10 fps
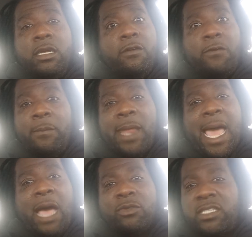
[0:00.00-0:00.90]
from
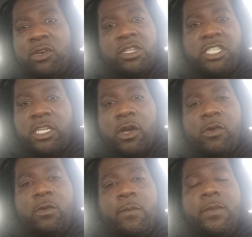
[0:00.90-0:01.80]
now till the
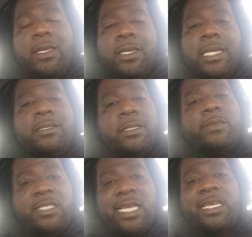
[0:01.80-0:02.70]
show. Get them
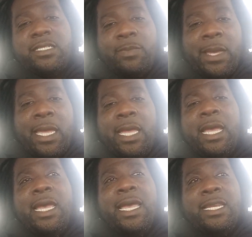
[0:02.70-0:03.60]
tickets, man.
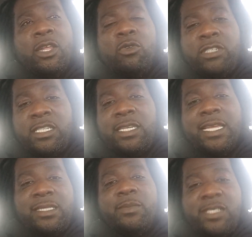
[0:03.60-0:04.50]
And don't just
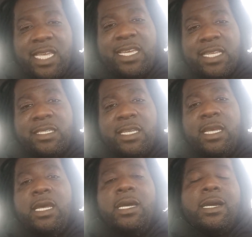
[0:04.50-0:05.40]
get them tickets.
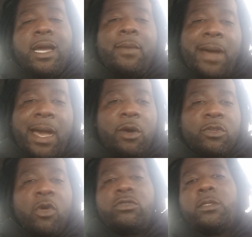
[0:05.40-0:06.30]
Come out.
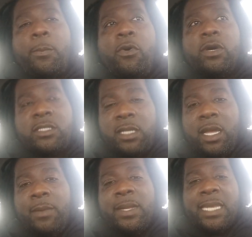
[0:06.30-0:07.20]
Don't support
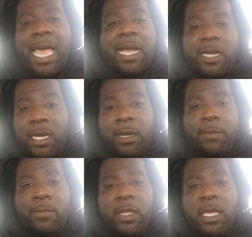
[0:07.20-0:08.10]
something and not come.
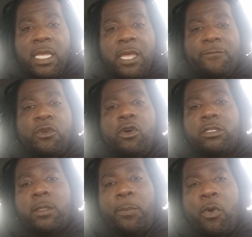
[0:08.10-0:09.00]
If you're gonna
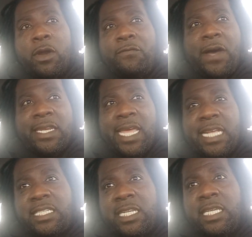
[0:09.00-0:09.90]
support it
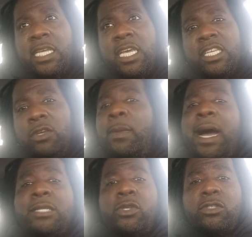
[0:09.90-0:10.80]
financially, you
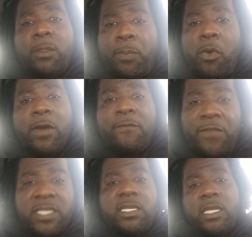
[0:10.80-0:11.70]
might as well support it
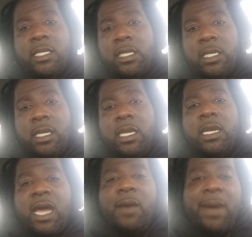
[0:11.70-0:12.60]
physically.
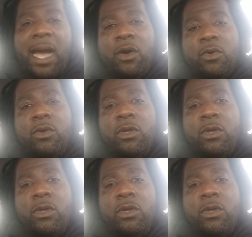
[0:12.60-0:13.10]
Come out.